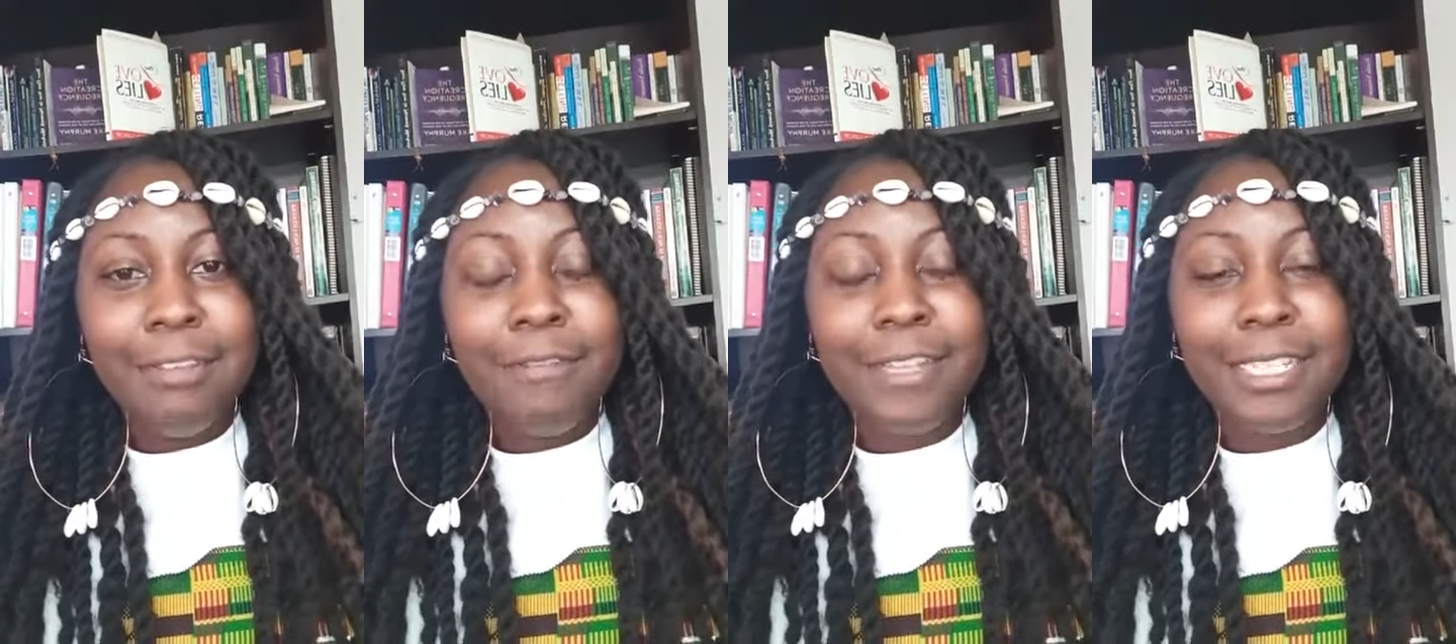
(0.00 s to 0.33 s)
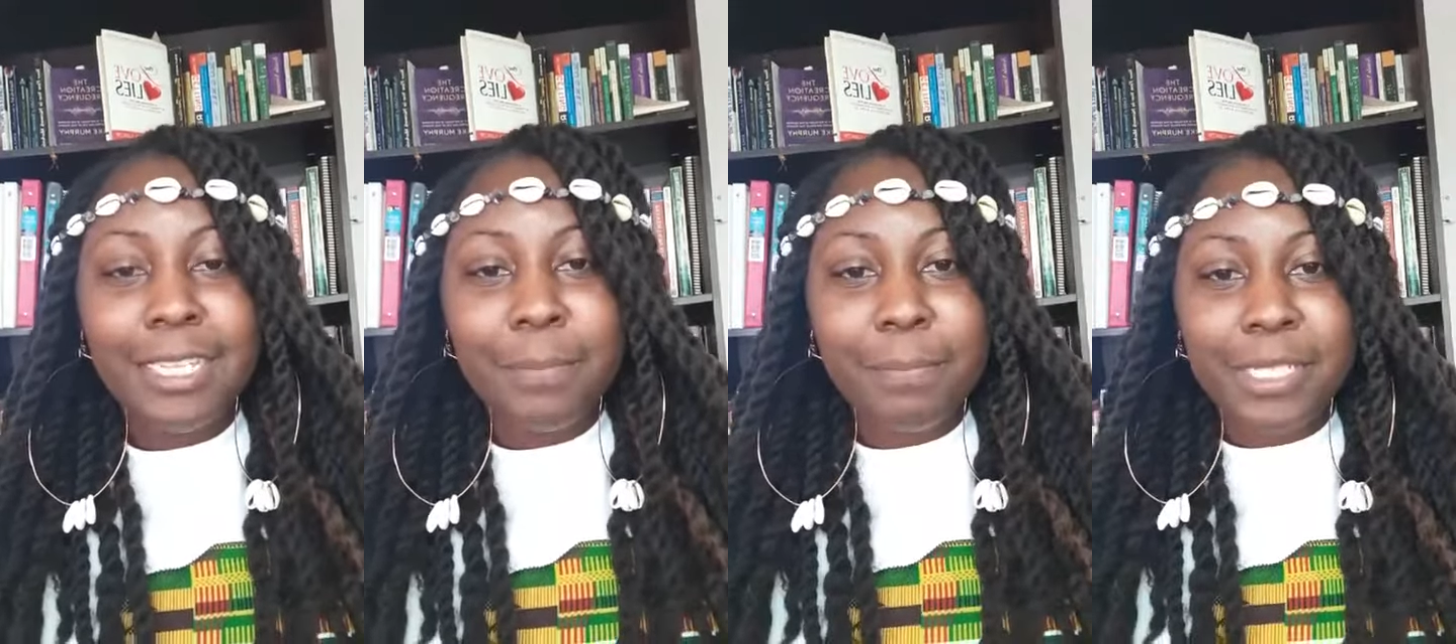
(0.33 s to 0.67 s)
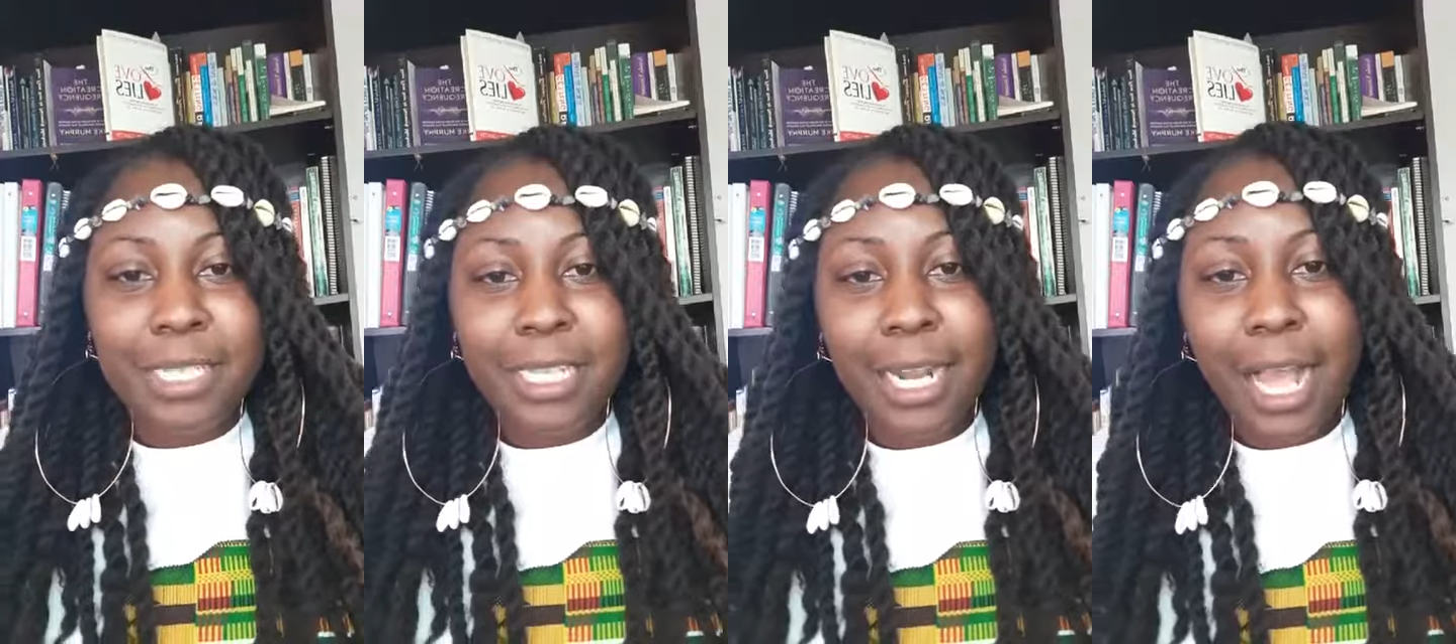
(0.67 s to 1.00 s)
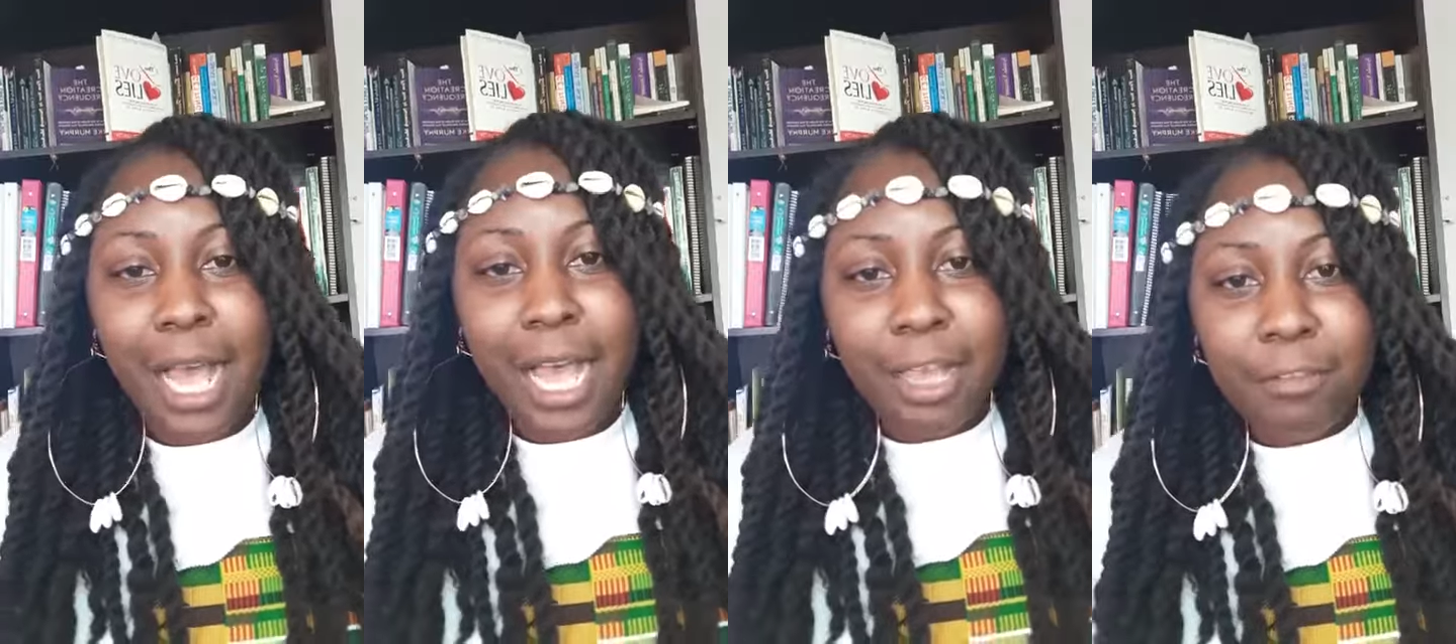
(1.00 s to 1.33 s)
15%
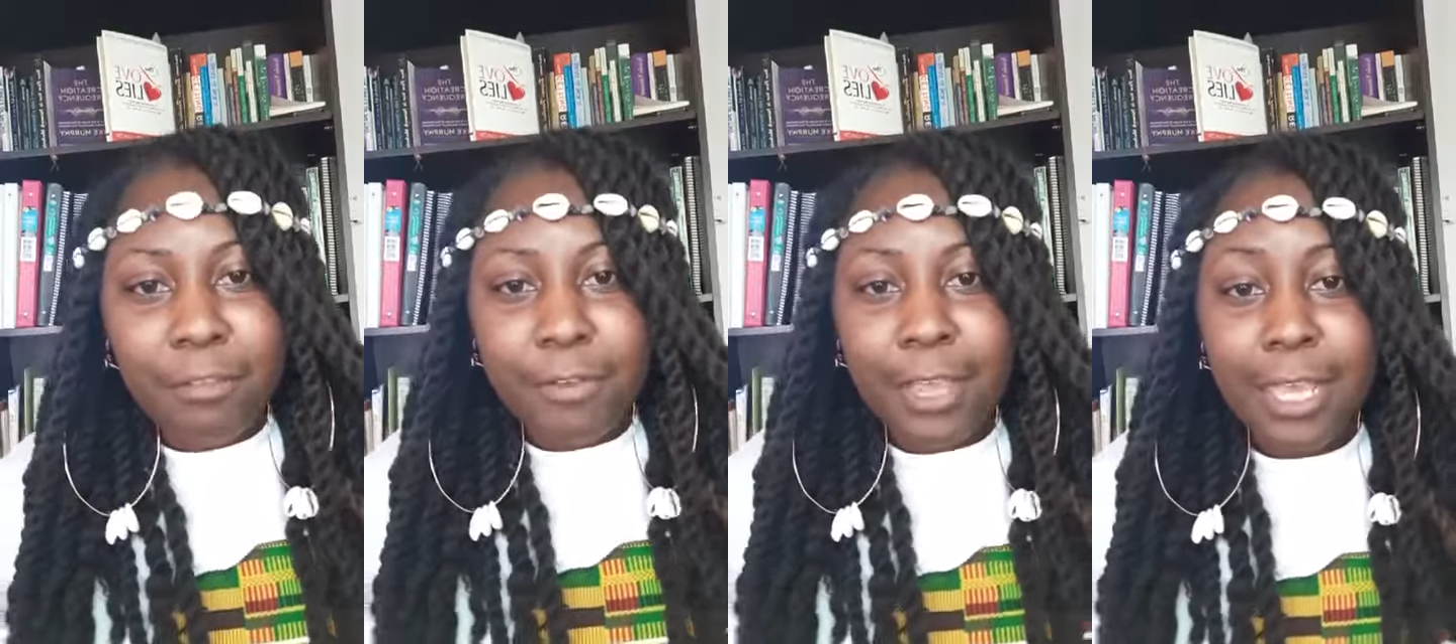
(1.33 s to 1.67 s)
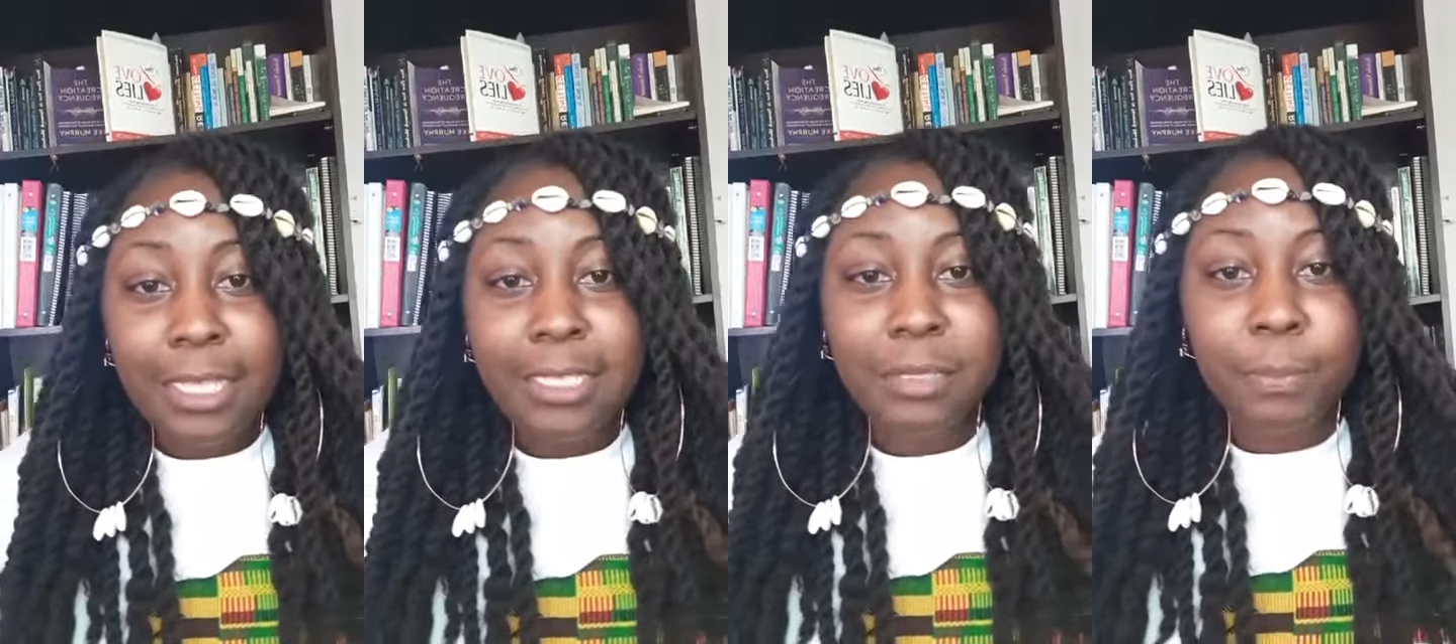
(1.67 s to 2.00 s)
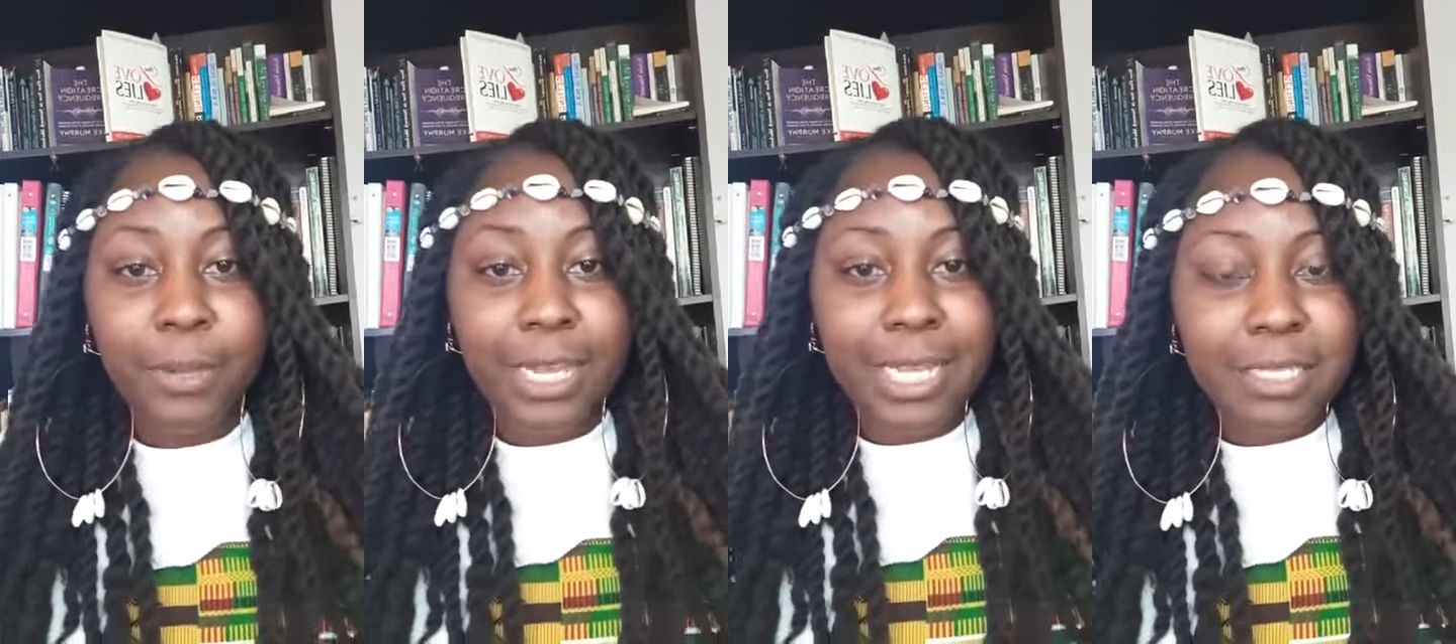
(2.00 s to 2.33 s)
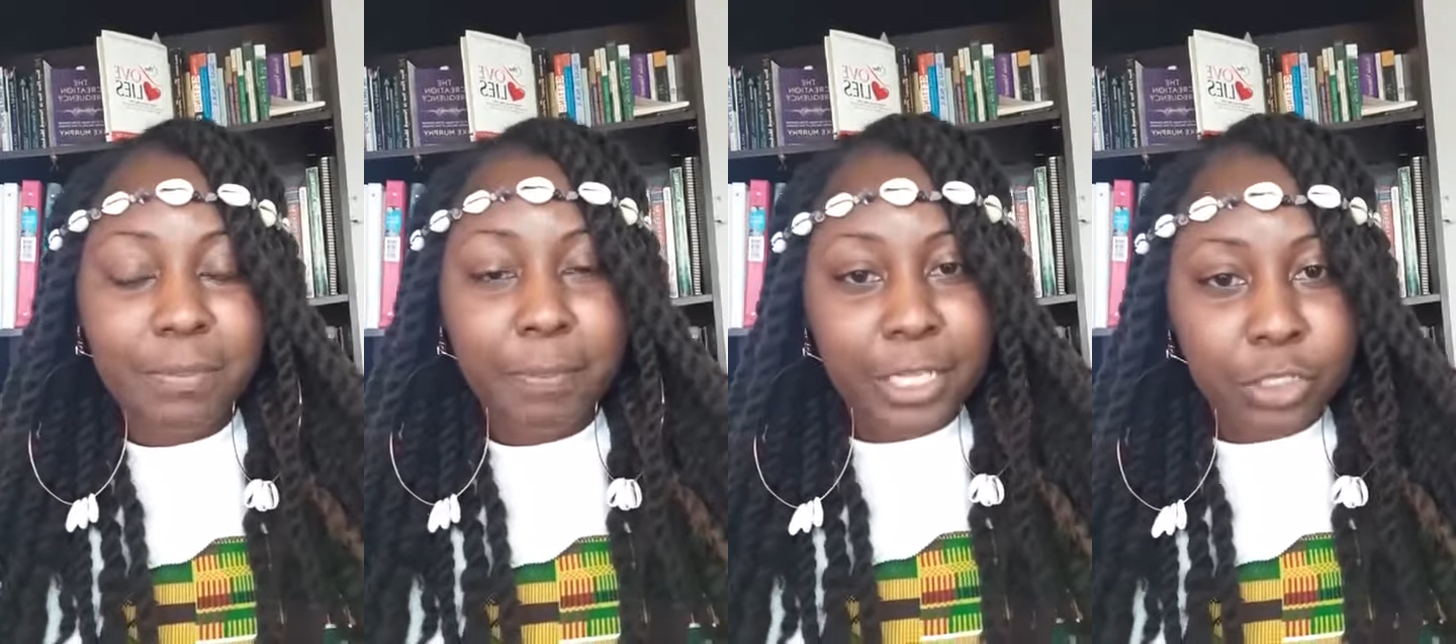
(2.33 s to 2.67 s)
off spring
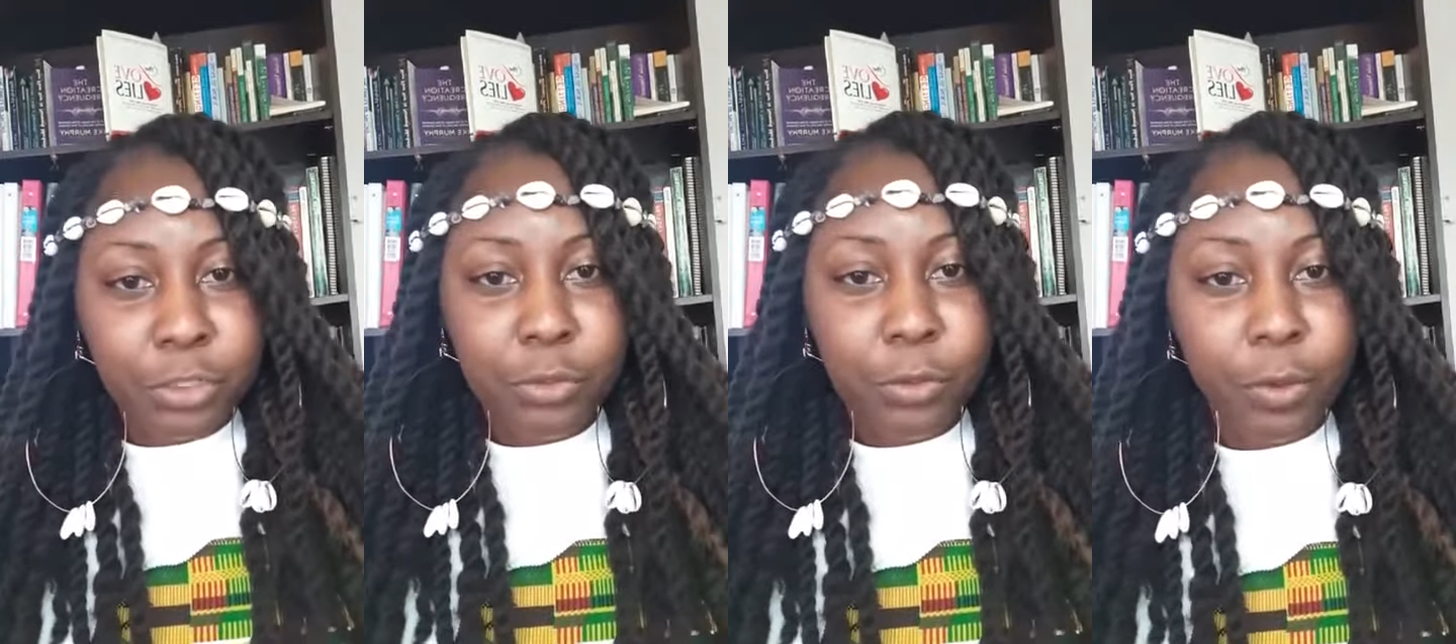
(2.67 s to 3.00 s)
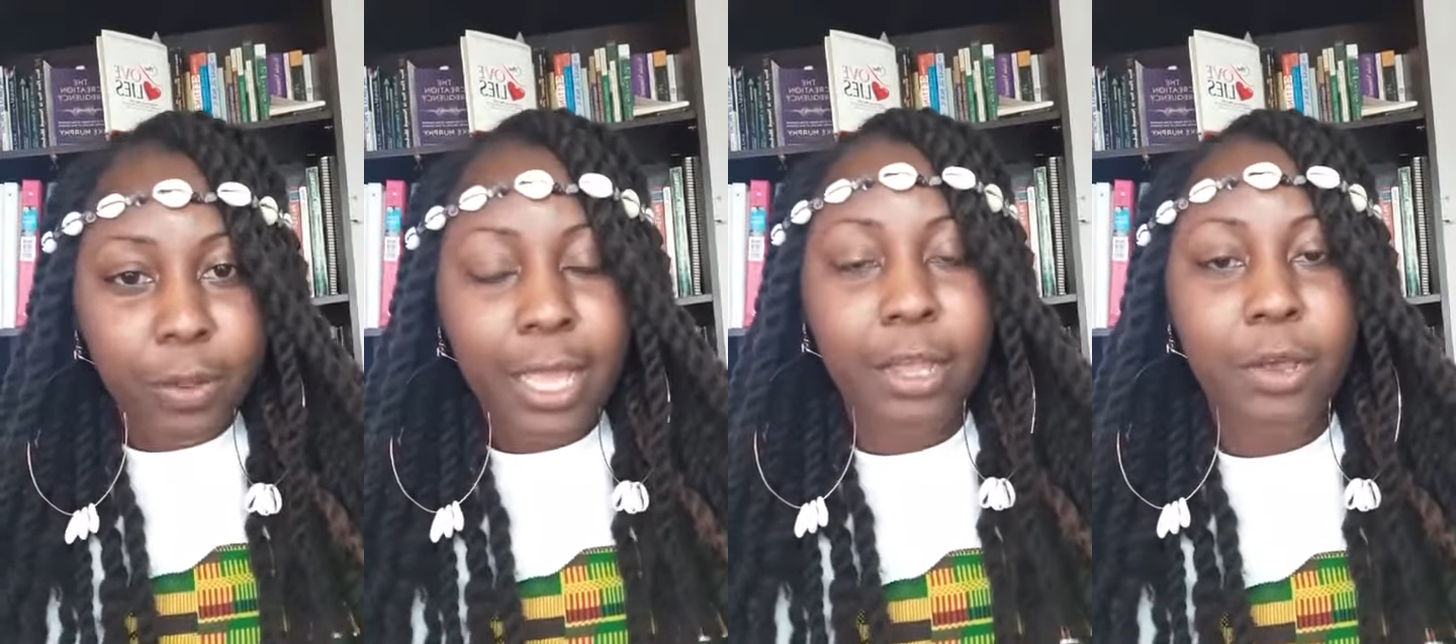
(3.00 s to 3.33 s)
special